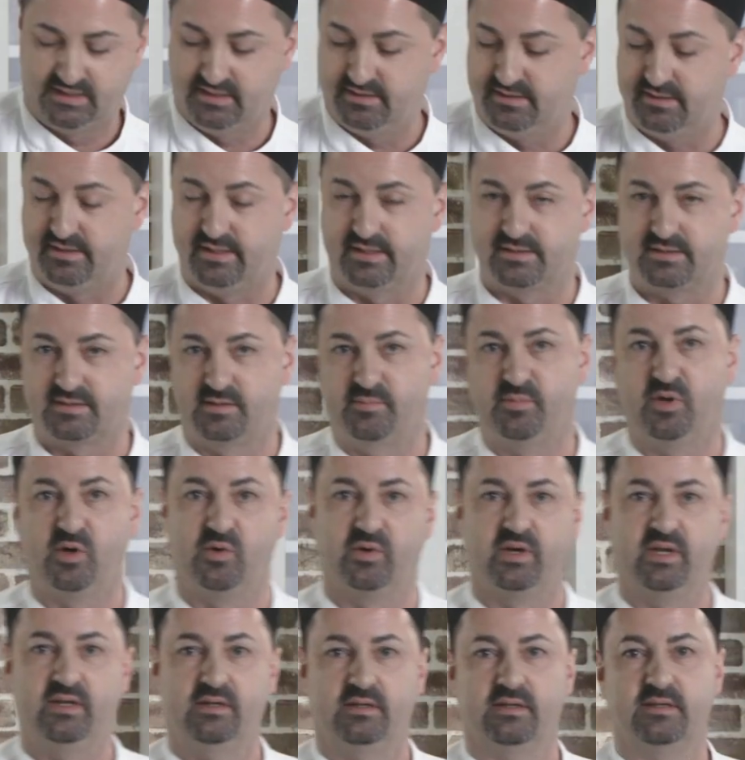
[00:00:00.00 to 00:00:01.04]
The next
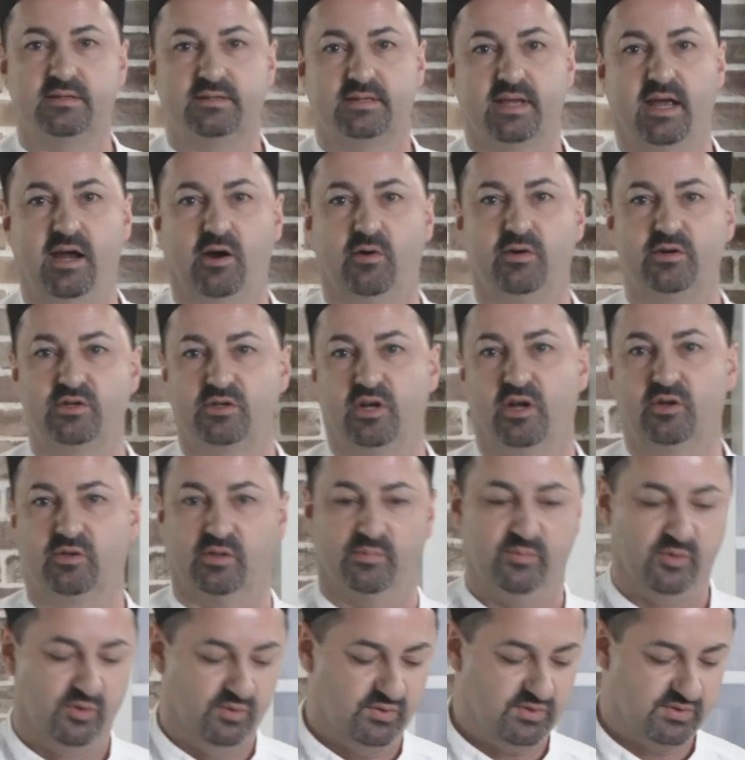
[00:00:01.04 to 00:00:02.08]
component is our chocolate
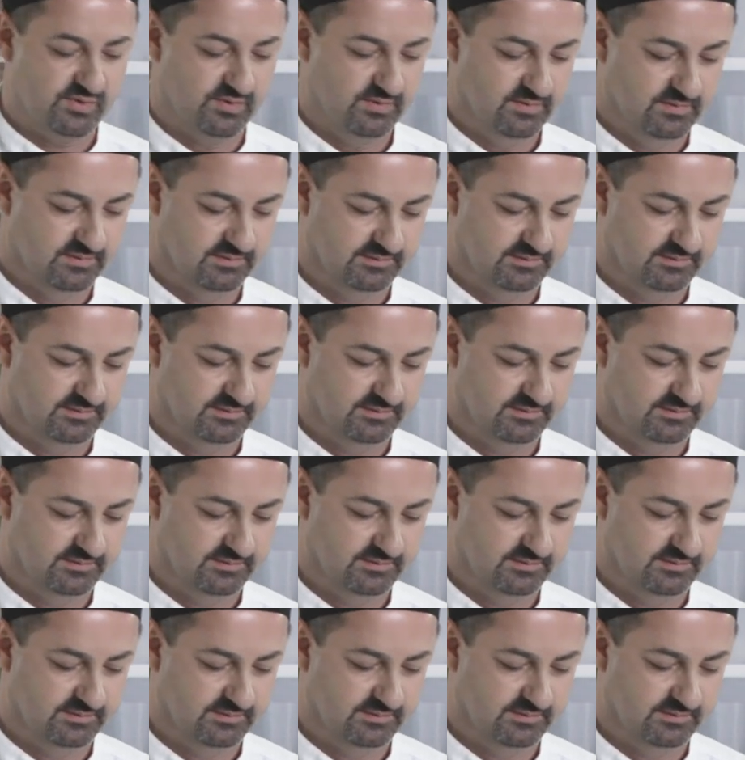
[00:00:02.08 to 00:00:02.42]
mousse.